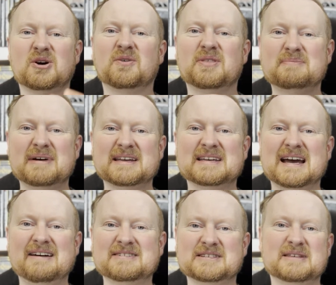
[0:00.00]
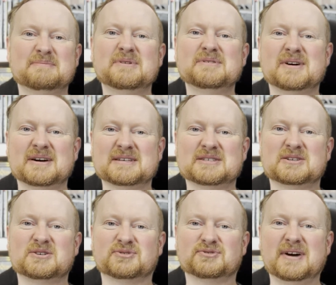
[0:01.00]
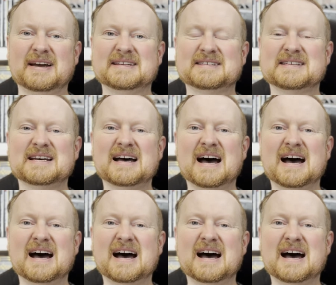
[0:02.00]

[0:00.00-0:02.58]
of the main character. The Moon Knight is great.